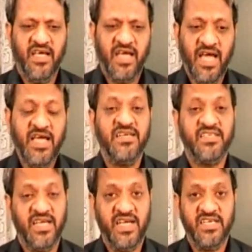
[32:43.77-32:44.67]
and
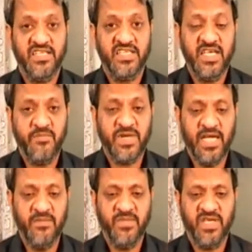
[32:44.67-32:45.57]
at the same
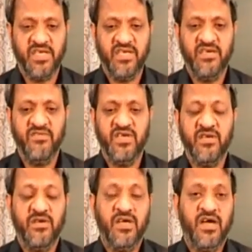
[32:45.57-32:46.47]
time giving
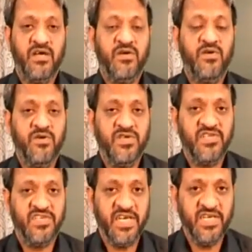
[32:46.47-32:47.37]
a good
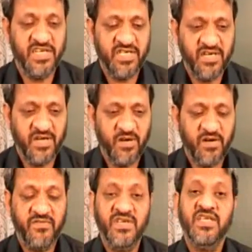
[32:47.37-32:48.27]
rendition
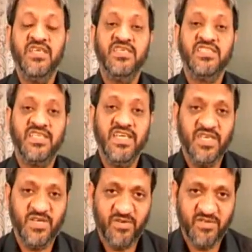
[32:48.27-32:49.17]
of skin
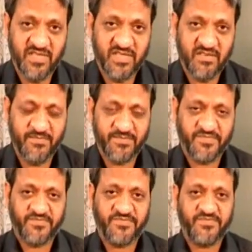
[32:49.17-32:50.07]
tones.
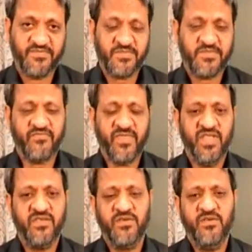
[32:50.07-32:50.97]

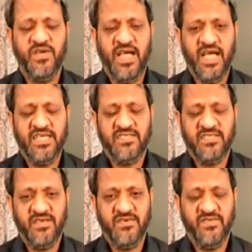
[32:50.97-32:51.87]
So, as
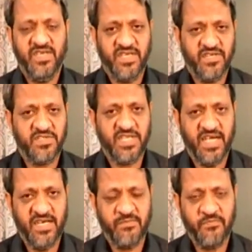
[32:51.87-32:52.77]
uh, we
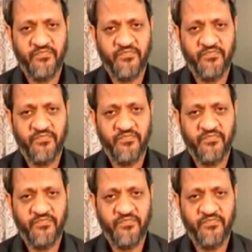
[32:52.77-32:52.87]
understand,